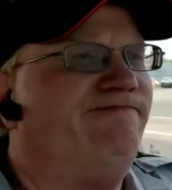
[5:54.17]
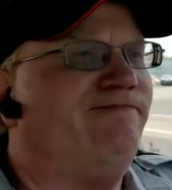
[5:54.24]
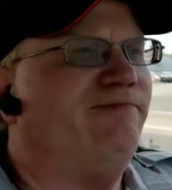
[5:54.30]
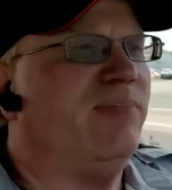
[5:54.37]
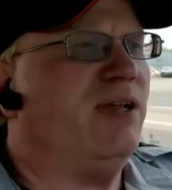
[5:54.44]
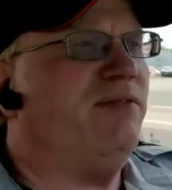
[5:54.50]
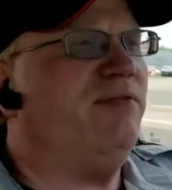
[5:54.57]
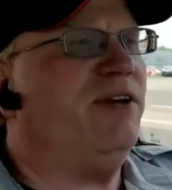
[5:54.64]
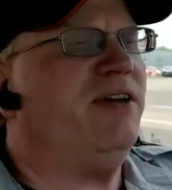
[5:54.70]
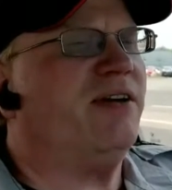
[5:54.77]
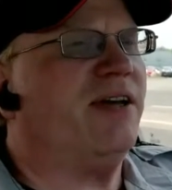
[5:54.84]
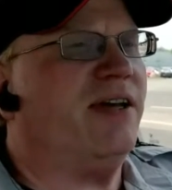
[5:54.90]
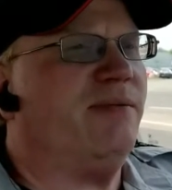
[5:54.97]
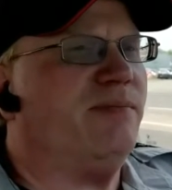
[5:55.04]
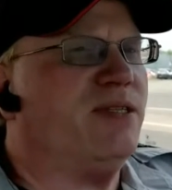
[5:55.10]
Playing video
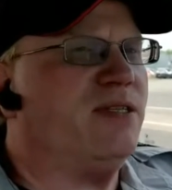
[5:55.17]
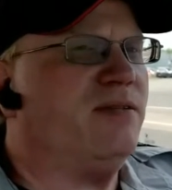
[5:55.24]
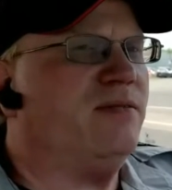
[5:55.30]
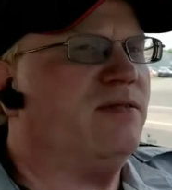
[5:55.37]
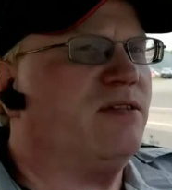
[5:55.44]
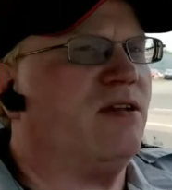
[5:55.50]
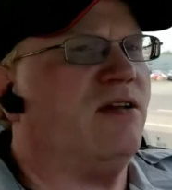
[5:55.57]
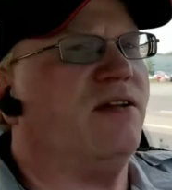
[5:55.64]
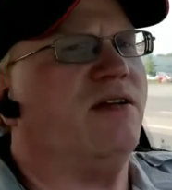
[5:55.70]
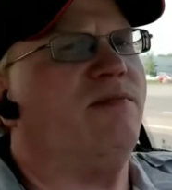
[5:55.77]
games, installing